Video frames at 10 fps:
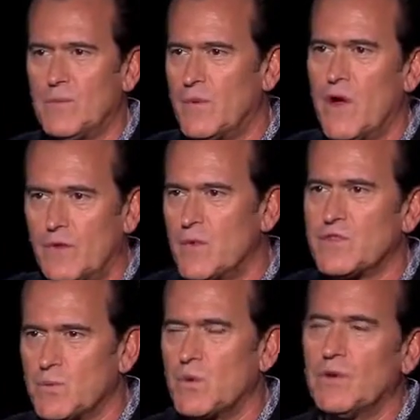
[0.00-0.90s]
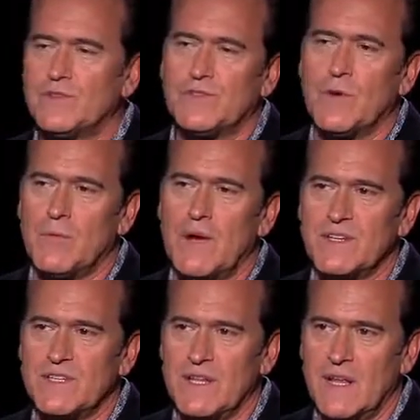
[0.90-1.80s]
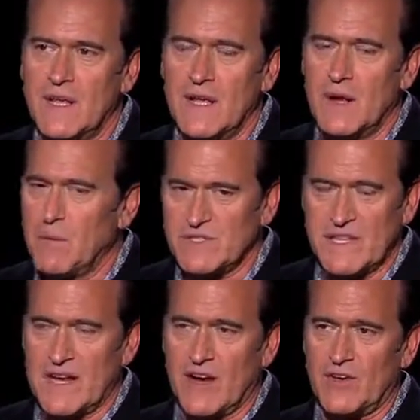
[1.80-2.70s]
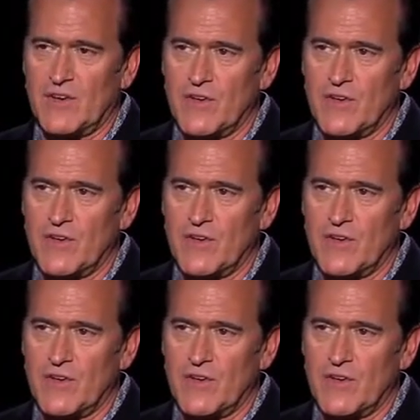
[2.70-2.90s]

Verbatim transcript: we all know this world so much that it wasn't that hard to